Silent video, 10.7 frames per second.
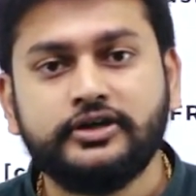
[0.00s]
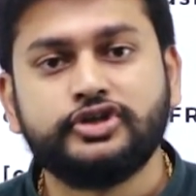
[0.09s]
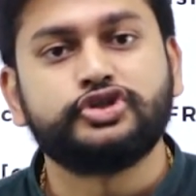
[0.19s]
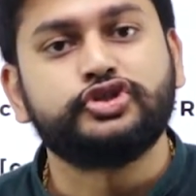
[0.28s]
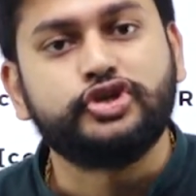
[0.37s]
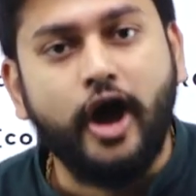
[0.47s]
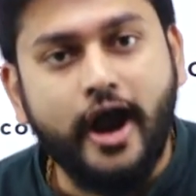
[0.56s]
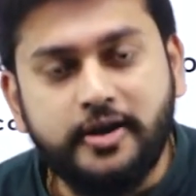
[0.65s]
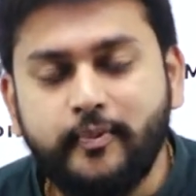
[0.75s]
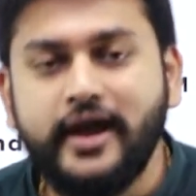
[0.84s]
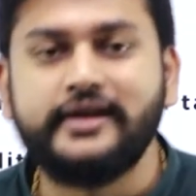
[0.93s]

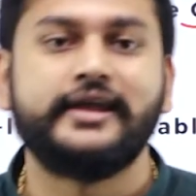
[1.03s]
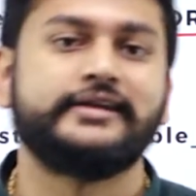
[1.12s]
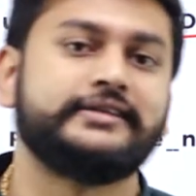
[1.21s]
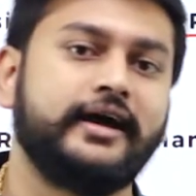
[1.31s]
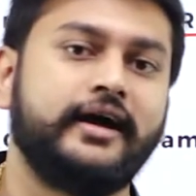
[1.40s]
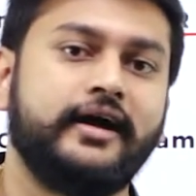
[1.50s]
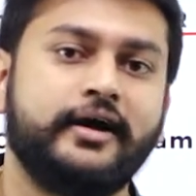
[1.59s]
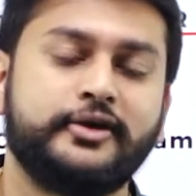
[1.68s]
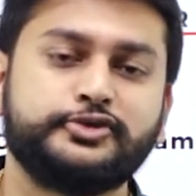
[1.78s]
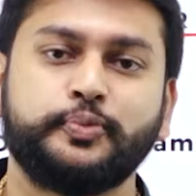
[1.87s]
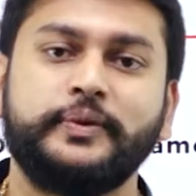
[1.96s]
sort my data.
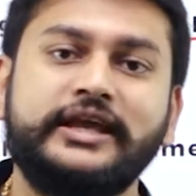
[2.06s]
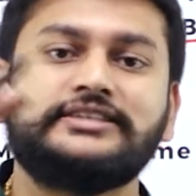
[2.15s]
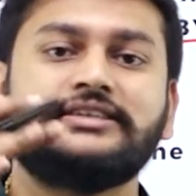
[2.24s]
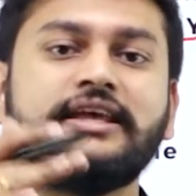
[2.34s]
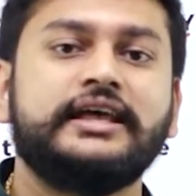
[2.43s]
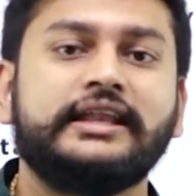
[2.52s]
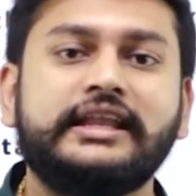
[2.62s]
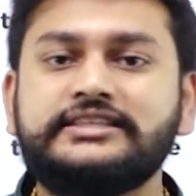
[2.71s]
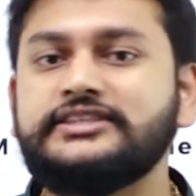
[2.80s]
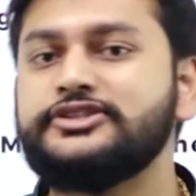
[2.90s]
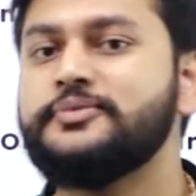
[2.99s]
So please
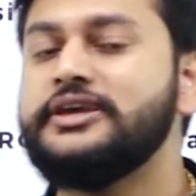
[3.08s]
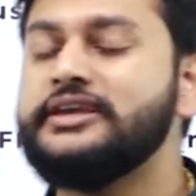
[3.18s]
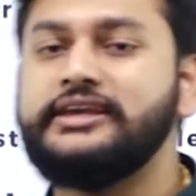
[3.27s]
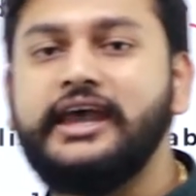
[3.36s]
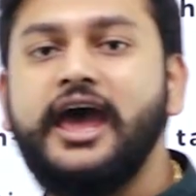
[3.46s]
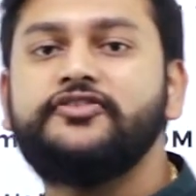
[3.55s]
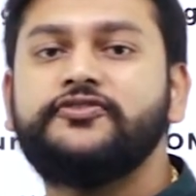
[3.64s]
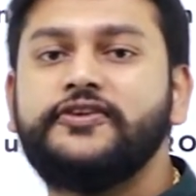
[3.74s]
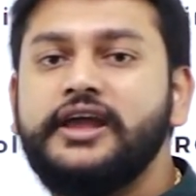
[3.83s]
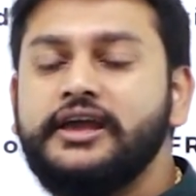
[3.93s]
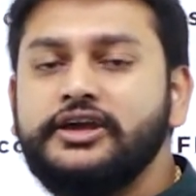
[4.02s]
listen to me
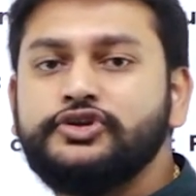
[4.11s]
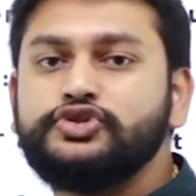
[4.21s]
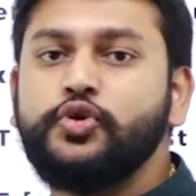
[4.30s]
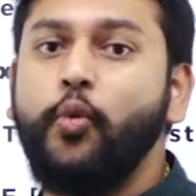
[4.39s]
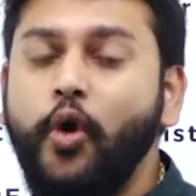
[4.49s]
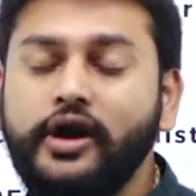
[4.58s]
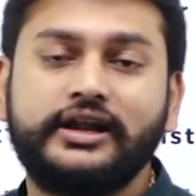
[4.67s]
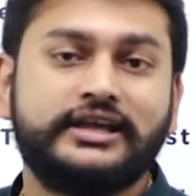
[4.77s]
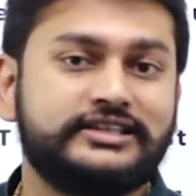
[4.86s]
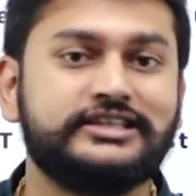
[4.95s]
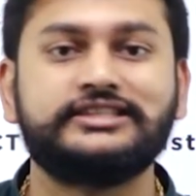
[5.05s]
carefully. So what
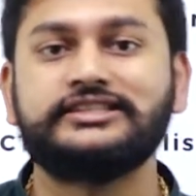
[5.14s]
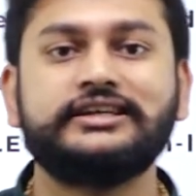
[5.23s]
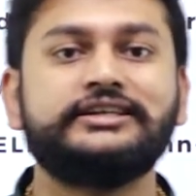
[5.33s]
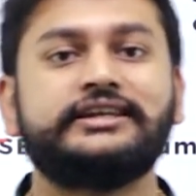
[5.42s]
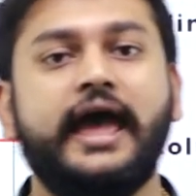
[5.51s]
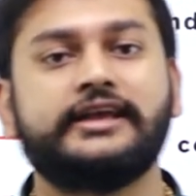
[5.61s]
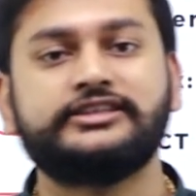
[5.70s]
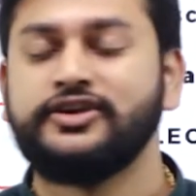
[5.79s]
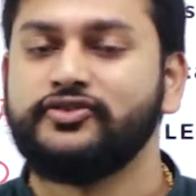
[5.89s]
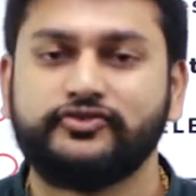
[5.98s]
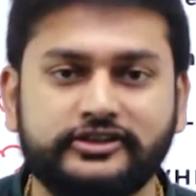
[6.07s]
is the syntax
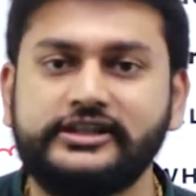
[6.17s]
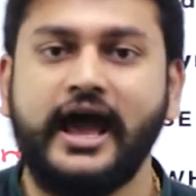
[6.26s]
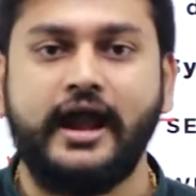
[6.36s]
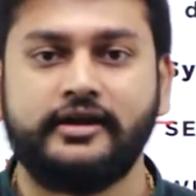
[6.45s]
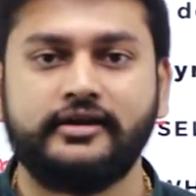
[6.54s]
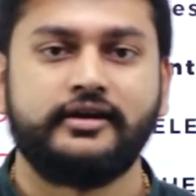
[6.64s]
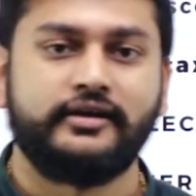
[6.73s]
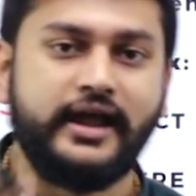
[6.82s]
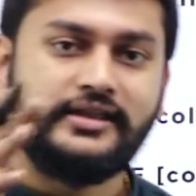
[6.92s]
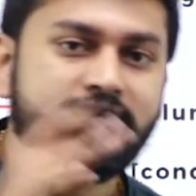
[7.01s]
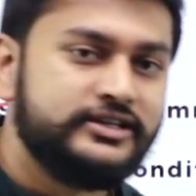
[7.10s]
for that?
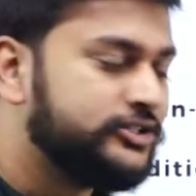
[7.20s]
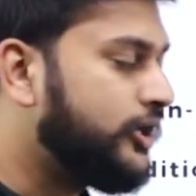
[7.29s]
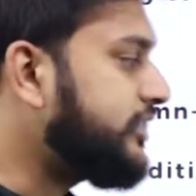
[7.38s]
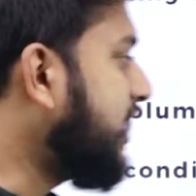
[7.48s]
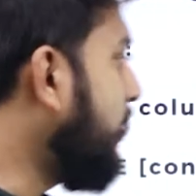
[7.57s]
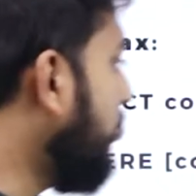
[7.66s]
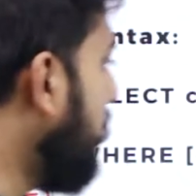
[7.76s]
right? So let's have